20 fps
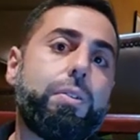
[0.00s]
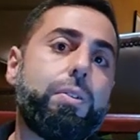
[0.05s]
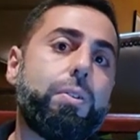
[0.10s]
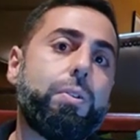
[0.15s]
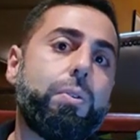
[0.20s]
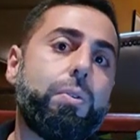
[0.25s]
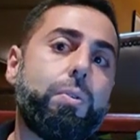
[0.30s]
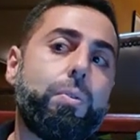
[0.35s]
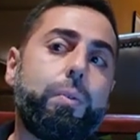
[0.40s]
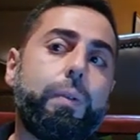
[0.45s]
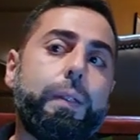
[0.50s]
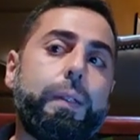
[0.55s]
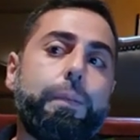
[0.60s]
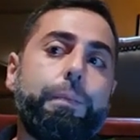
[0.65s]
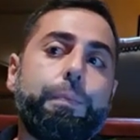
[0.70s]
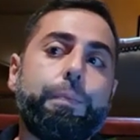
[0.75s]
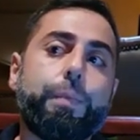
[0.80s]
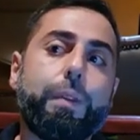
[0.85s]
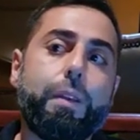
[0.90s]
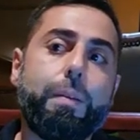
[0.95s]
So
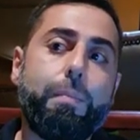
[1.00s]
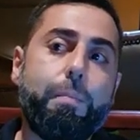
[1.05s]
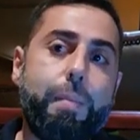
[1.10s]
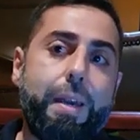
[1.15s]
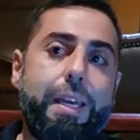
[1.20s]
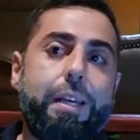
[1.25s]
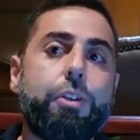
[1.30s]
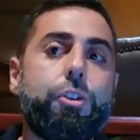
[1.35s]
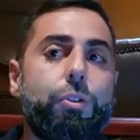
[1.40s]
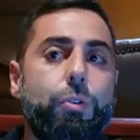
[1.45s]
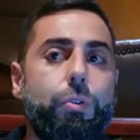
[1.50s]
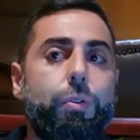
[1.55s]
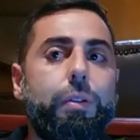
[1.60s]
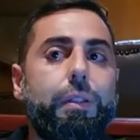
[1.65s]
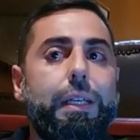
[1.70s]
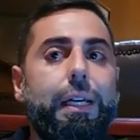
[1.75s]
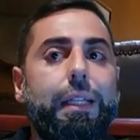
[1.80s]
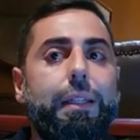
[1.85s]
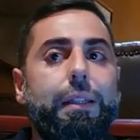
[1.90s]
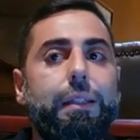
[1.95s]
make sure
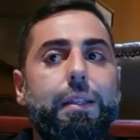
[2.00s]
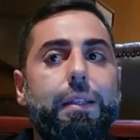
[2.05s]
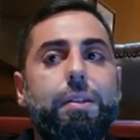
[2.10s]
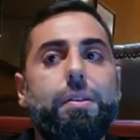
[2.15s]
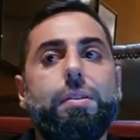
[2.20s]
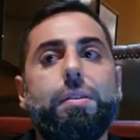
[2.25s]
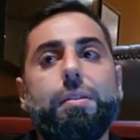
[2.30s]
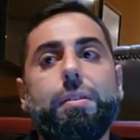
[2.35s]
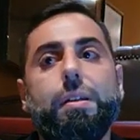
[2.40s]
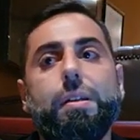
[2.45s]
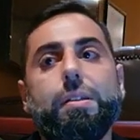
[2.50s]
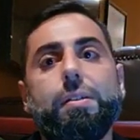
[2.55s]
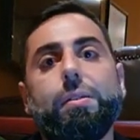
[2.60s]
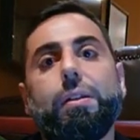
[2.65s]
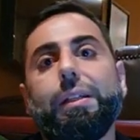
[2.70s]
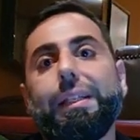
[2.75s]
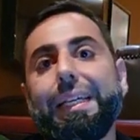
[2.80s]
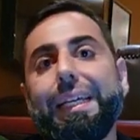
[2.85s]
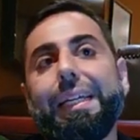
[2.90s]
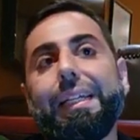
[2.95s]
that this does
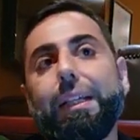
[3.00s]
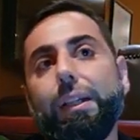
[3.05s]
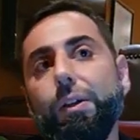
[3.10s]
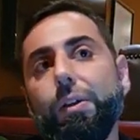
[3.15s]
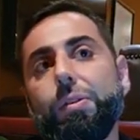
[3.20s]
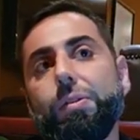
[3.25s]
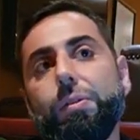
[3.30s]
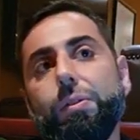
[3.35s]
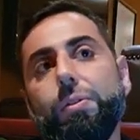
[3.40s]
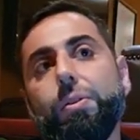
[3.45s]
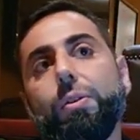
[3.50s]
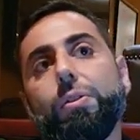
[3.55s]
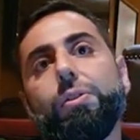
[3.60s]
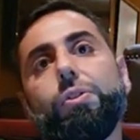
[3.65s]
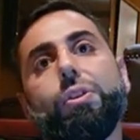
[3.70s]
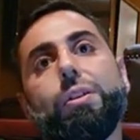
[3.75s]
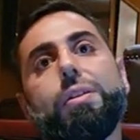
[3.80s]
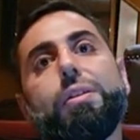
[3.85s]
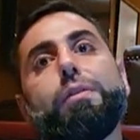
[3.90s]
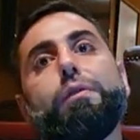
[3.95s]
not get lost. You don't
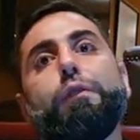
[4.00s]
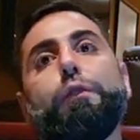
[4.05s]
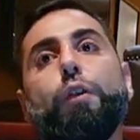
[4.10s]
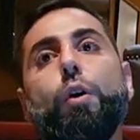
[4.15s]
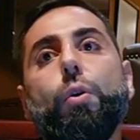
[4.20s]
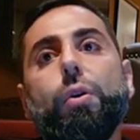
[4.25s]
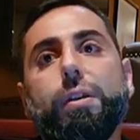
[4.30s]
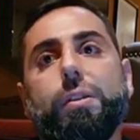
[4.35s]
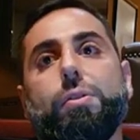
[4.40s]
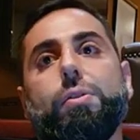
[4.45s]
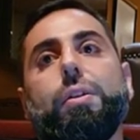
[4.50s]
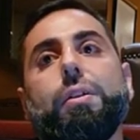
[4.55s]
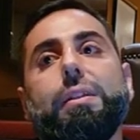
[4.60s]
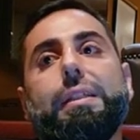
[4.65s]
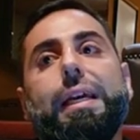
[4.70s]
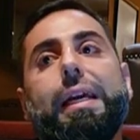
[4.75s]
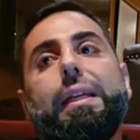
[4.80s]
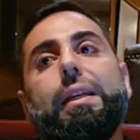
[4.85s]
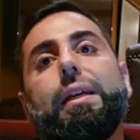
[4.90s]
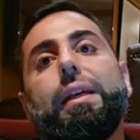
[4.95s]
just focus on
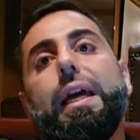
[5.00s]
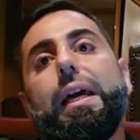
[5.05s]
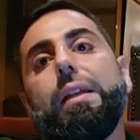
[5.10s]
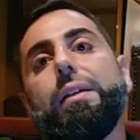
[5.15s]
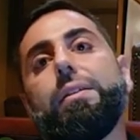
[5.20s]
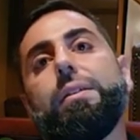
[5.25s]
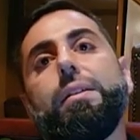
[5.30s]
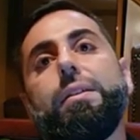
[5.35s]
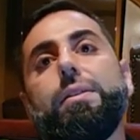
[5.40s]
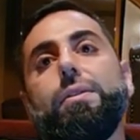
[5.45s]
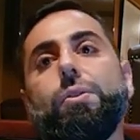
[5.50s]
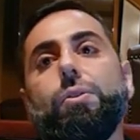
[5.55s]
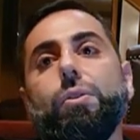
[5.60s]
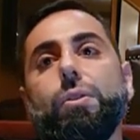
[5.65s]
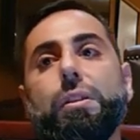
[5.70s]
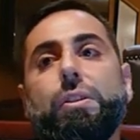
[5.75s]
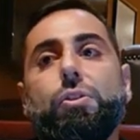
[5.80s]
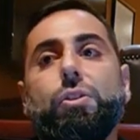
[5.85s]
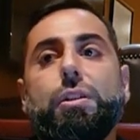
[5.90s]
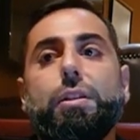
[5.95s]
technicalities, you
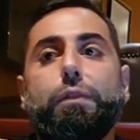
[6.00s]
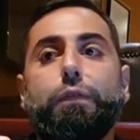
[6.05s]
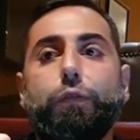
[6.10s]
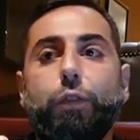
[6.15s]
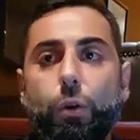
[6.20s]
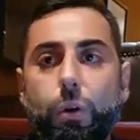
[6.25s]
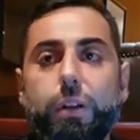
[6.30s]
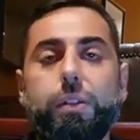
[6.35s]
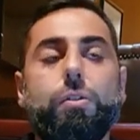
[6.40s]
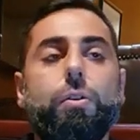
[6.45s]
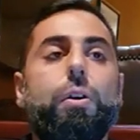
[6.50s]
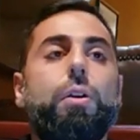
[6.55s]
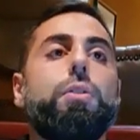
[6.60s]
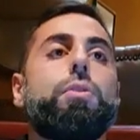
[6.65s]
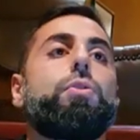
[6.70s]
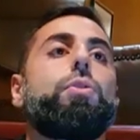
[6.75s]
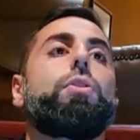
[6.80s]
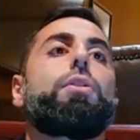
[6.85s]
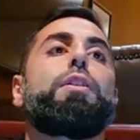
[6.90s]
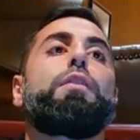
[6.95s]
don't just focus on
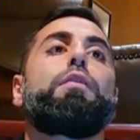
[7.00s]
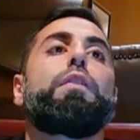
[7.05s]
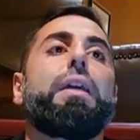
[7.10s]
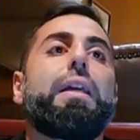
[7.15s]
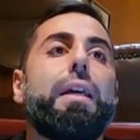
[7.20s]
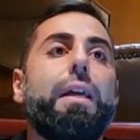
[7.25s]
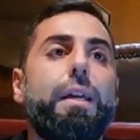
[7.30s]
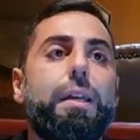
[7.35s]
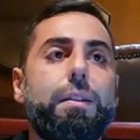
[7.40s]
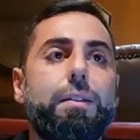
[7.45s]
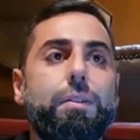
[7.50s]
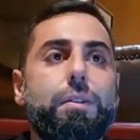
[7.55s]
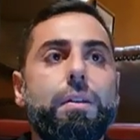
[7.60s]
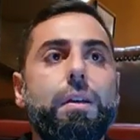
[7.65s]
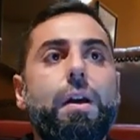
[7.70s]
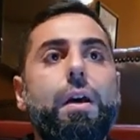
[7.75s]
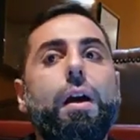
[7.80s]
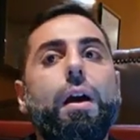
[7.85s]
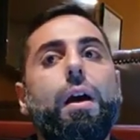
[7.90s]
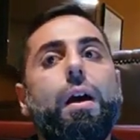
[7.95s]
certificates.
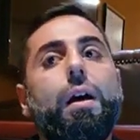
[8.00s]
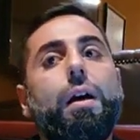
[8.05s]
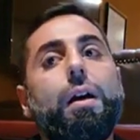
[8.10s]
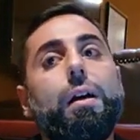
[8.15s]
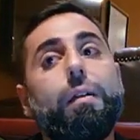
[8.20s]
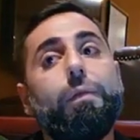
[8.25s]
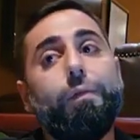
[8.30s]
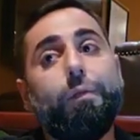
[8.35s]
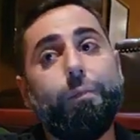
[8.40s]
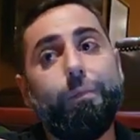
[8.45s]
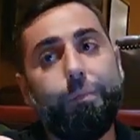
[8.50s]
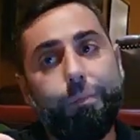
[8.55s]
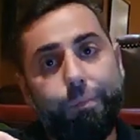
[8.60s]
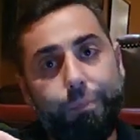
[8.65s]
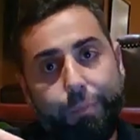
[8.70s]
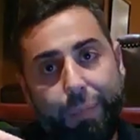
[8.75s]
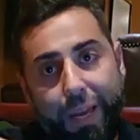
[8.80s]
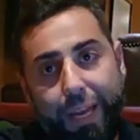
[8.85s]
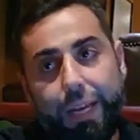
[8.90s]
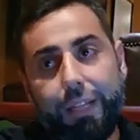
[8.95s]

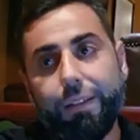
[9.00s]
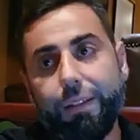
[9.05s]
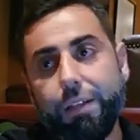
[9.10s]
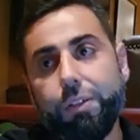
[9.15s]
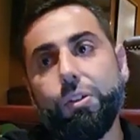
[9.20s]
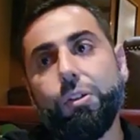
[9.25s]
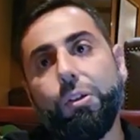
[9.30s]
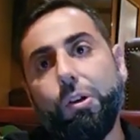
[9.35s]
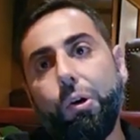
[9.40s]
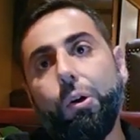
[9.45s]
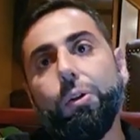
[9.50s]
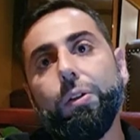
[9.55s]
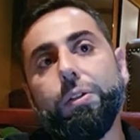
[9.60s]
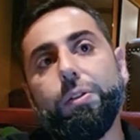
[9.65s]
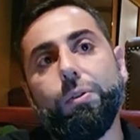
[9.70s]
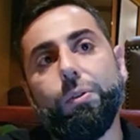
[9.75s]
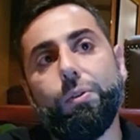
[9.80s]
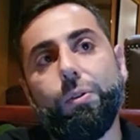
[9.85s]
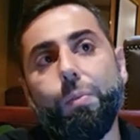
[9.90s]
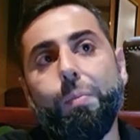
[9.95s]
Pay attention
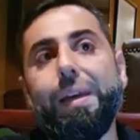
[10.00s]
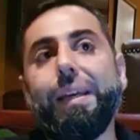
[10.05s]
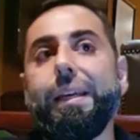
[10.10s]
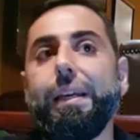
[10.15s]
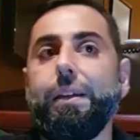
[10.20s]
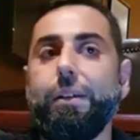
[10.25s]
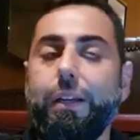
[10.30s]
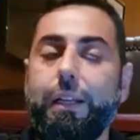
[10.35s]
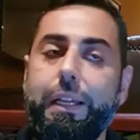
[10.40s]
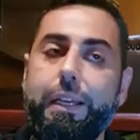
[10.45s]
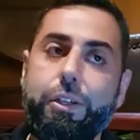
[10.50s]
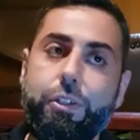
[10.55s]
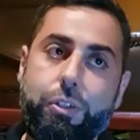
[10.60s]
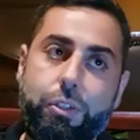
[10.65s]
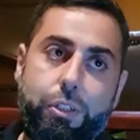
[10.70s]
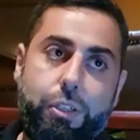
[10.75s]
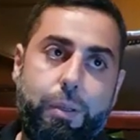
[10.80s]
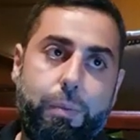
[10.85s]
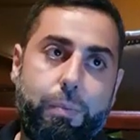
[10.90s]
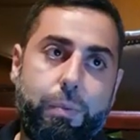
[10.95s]
also to making
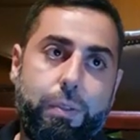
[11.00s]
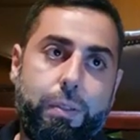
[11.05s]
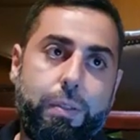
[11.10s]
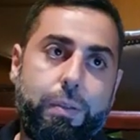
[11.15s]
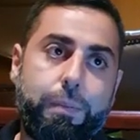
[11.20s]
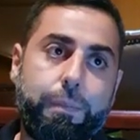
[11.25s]
relationships.